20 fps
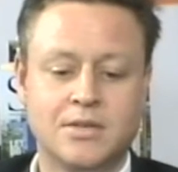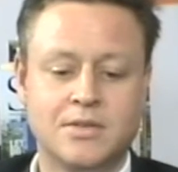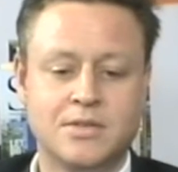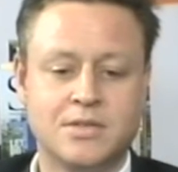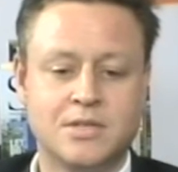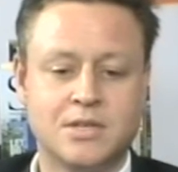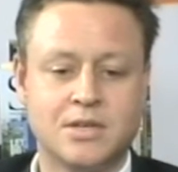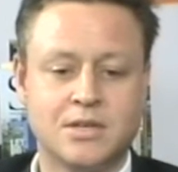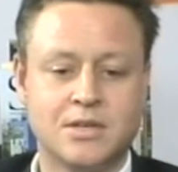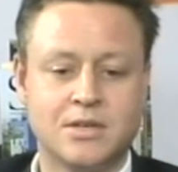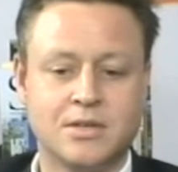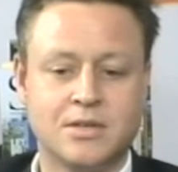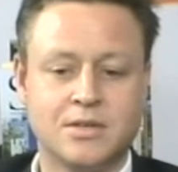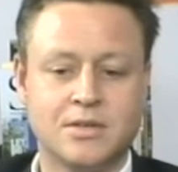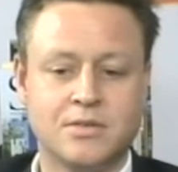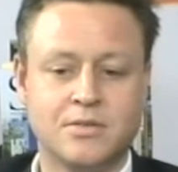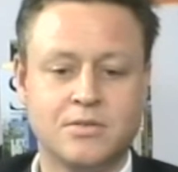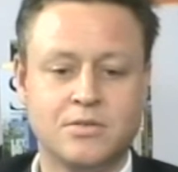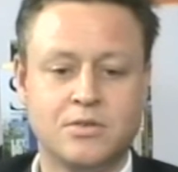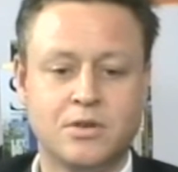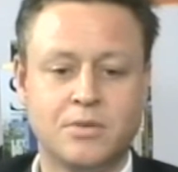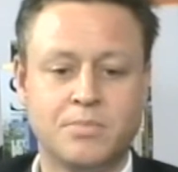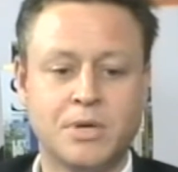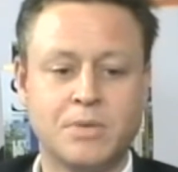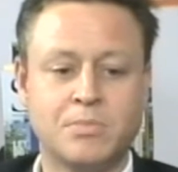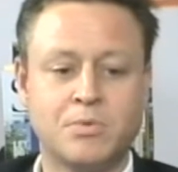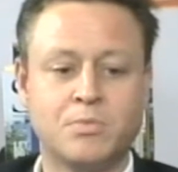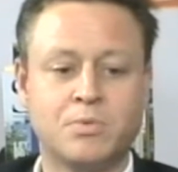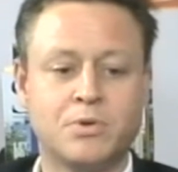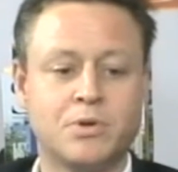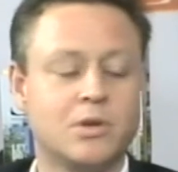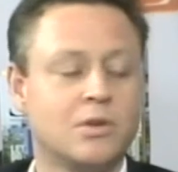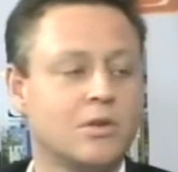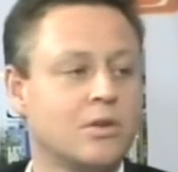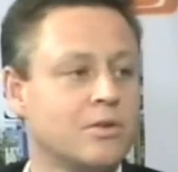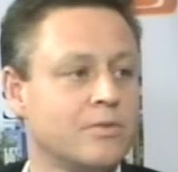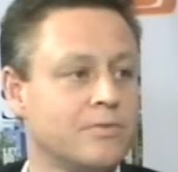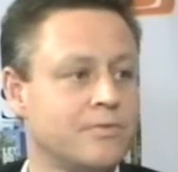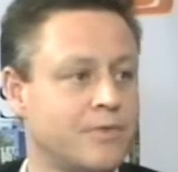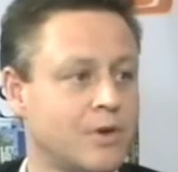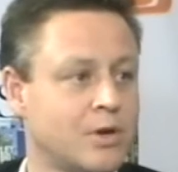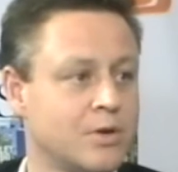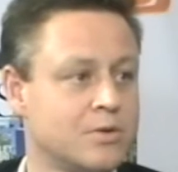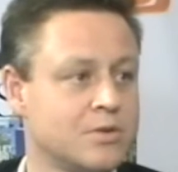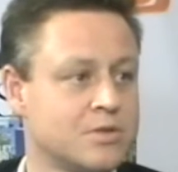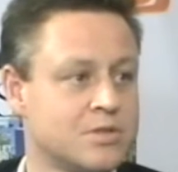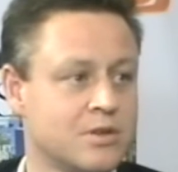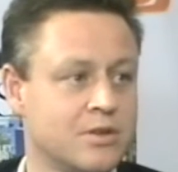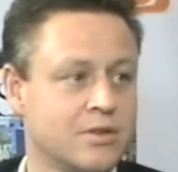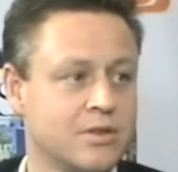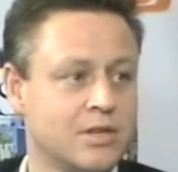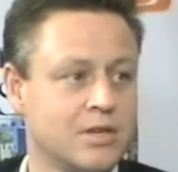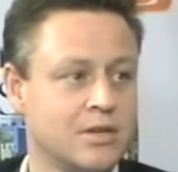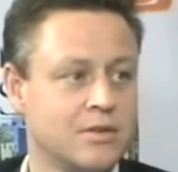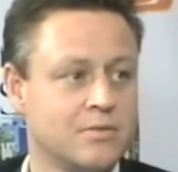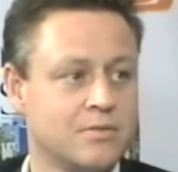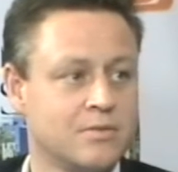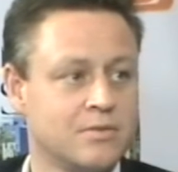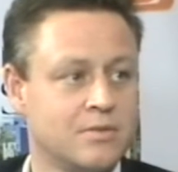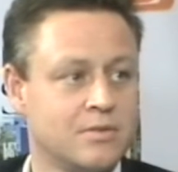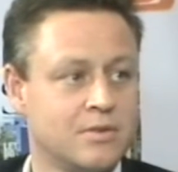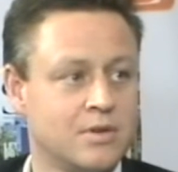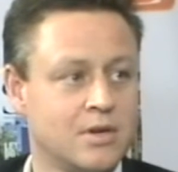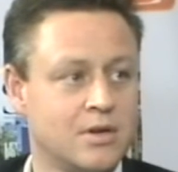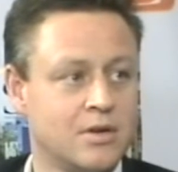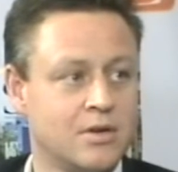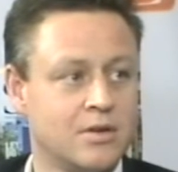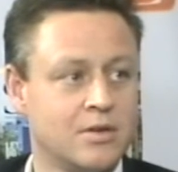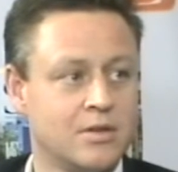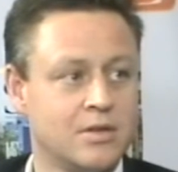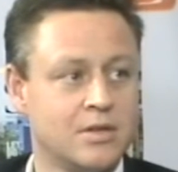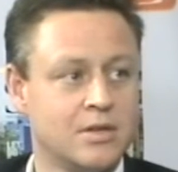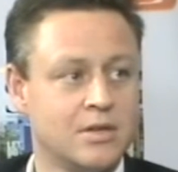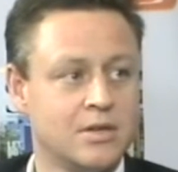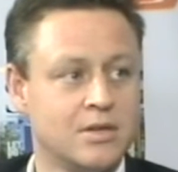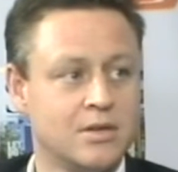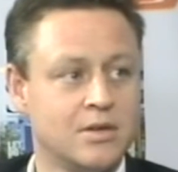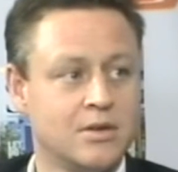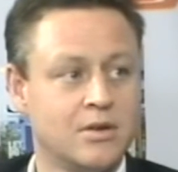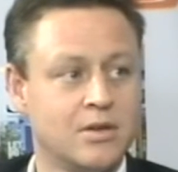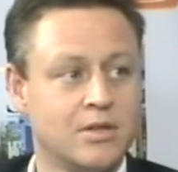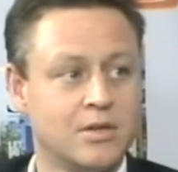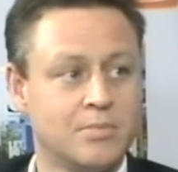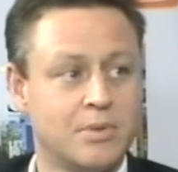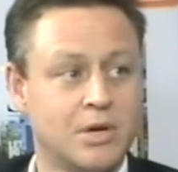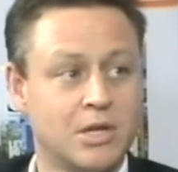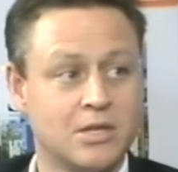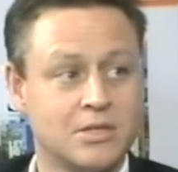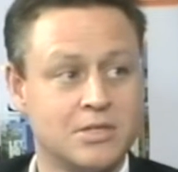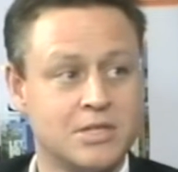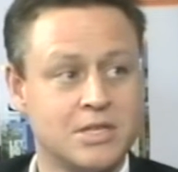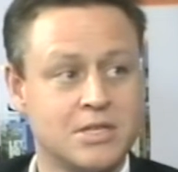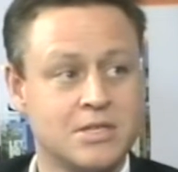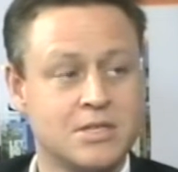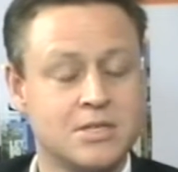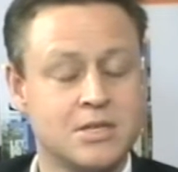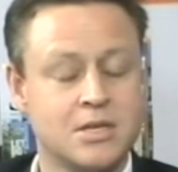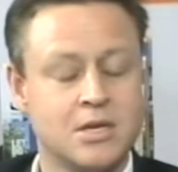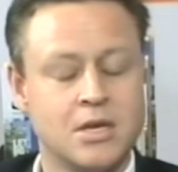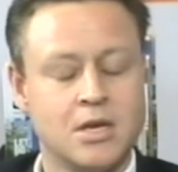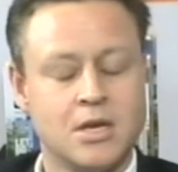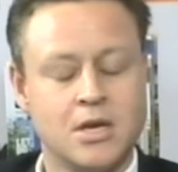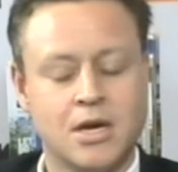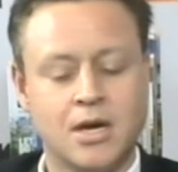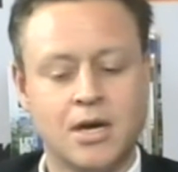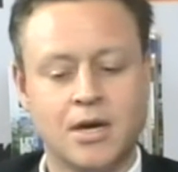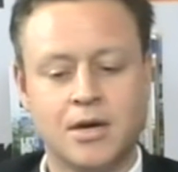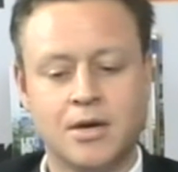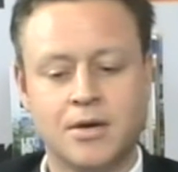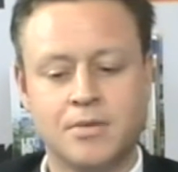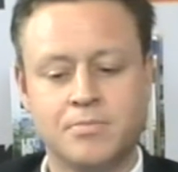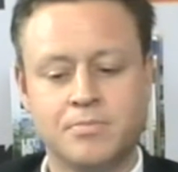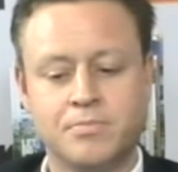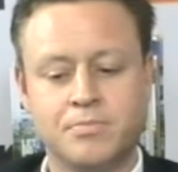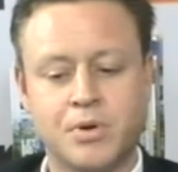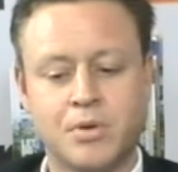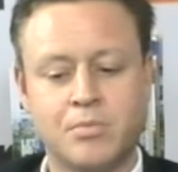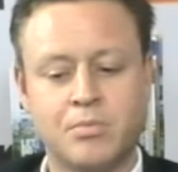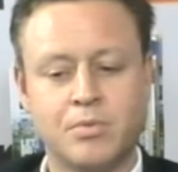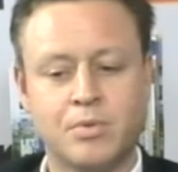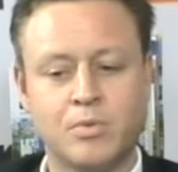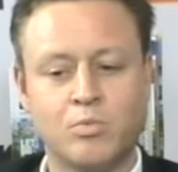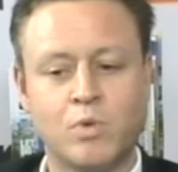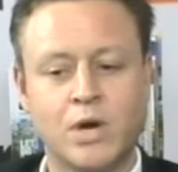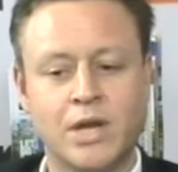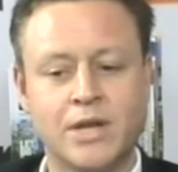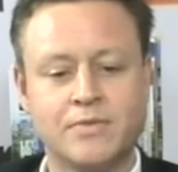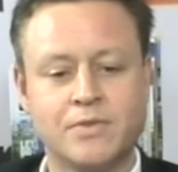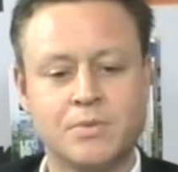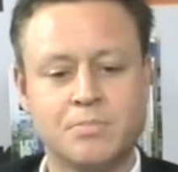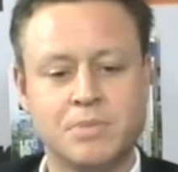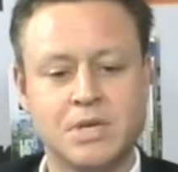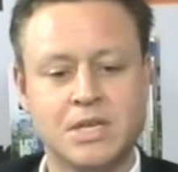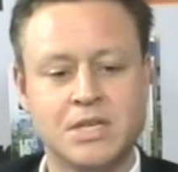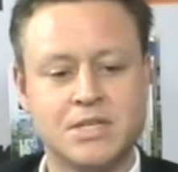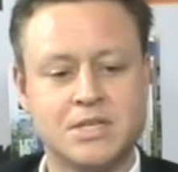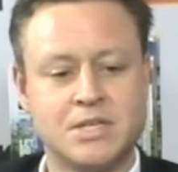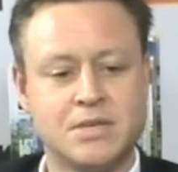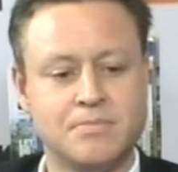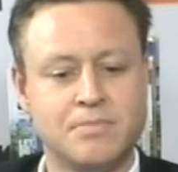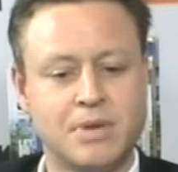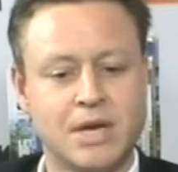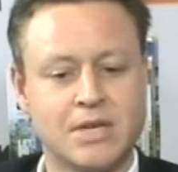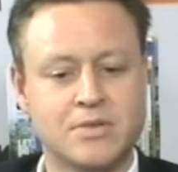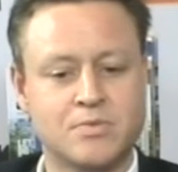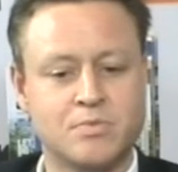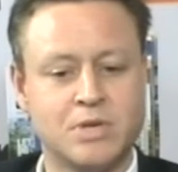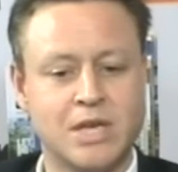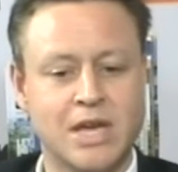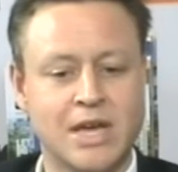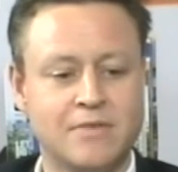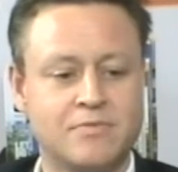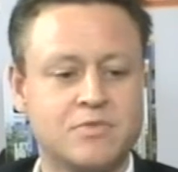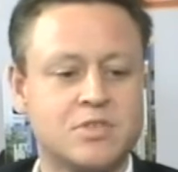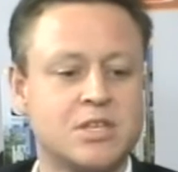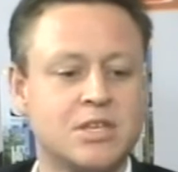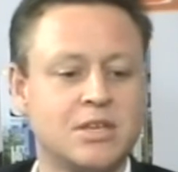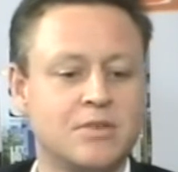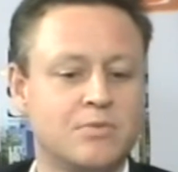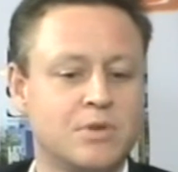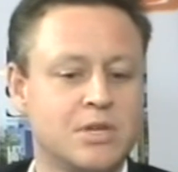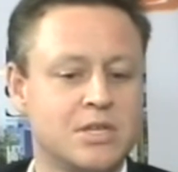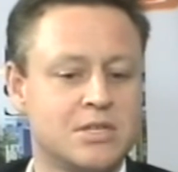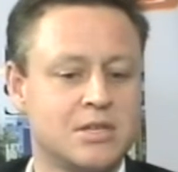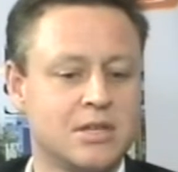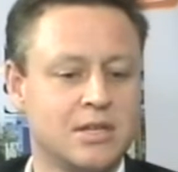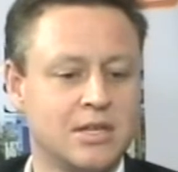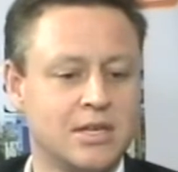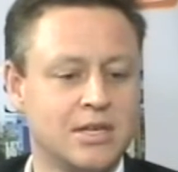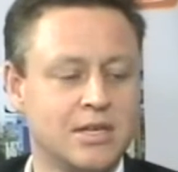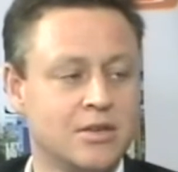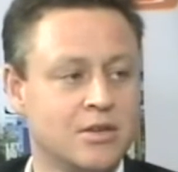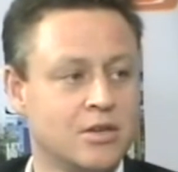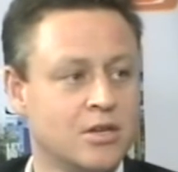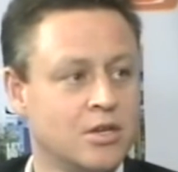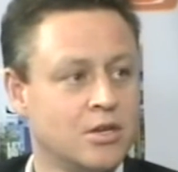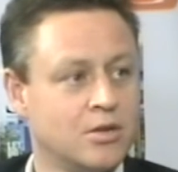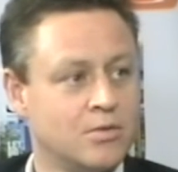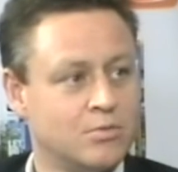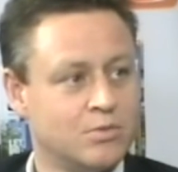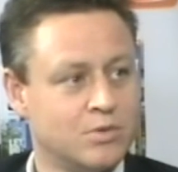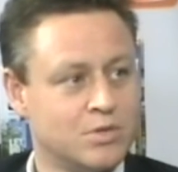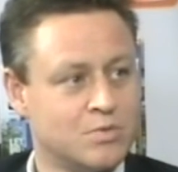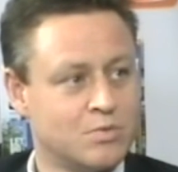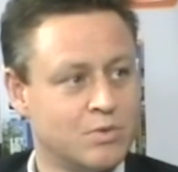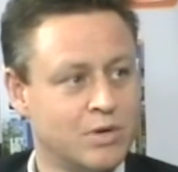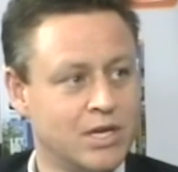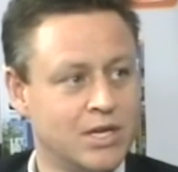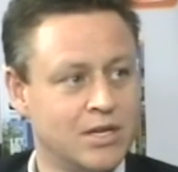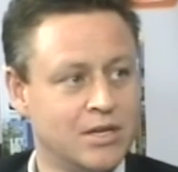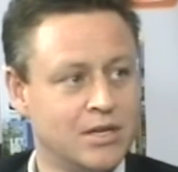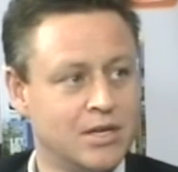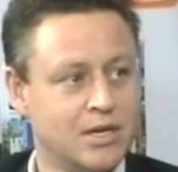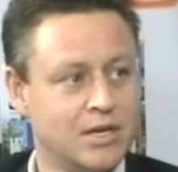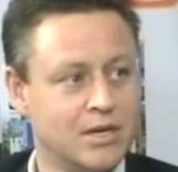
you know, people put a lot of focus on the politics. Probably one of the biggest impacts we have seen recently was when